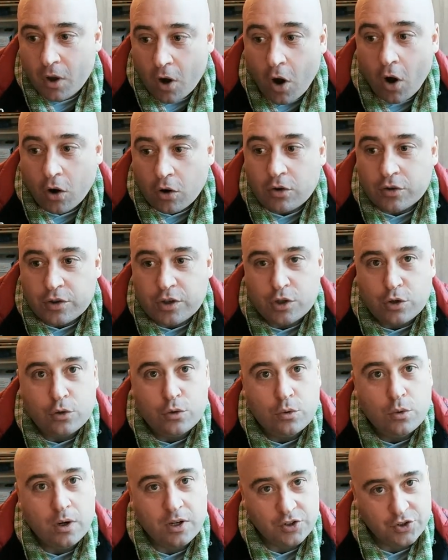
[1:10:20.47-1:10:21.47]
are
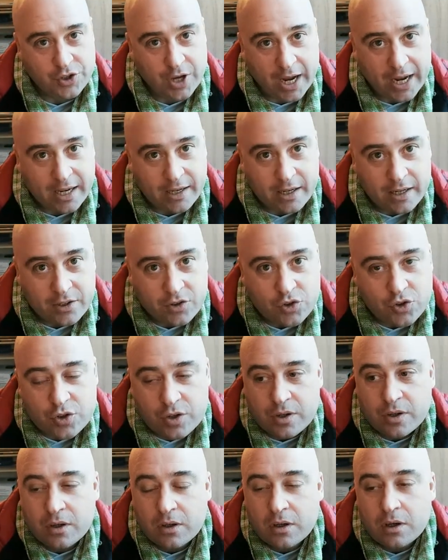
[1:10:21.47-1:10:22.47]
you a
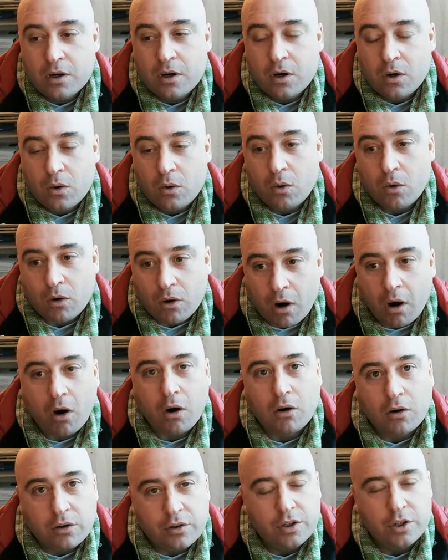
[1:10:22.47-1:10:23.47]
Zionist or
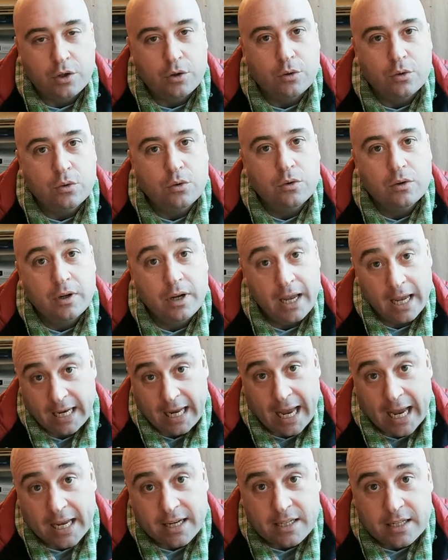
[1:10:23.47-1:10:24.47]
are you an
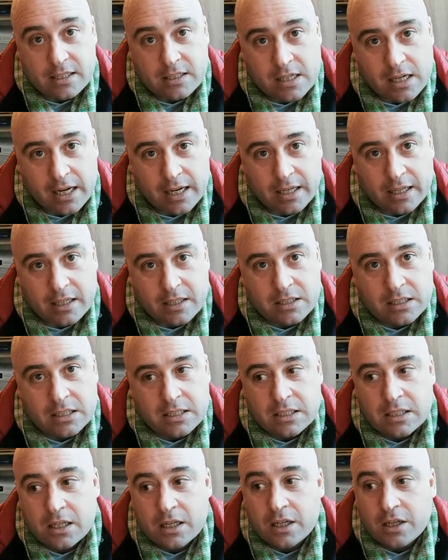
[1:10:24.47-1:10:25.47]
anti-Zionist?